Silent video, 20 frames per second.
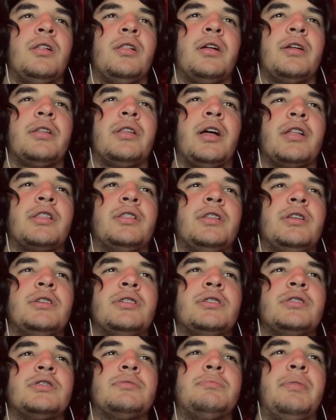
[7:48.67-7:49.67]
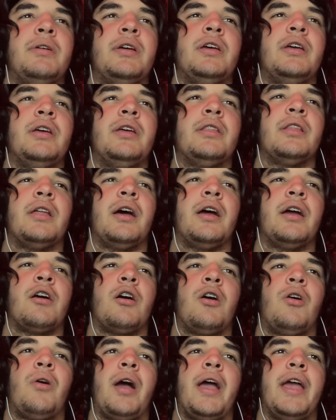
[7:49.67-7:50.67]
Like nothing's been like,
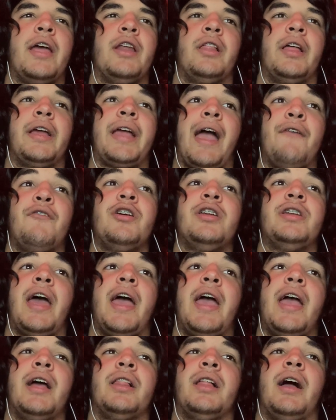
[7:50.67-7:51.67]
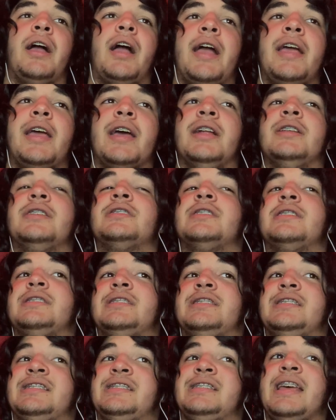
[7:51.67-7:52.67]
oh, I hate it. Like every day, like I get
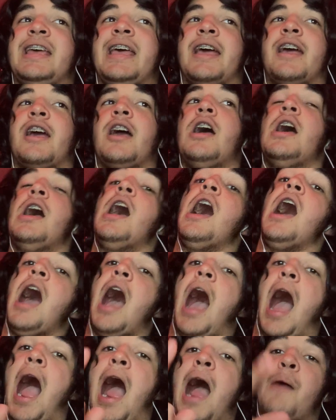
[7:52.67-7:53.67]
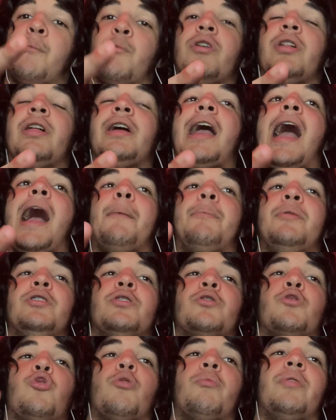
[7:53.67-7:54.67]
sick. I'm really happy to
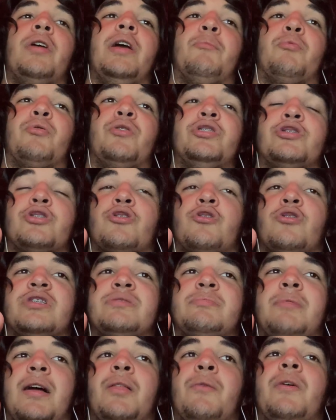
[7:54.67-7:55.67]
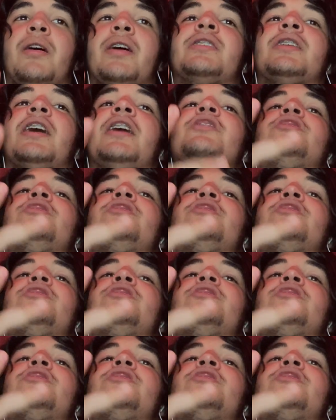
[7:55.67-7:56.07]
incorporated preacher curls, by the way, because I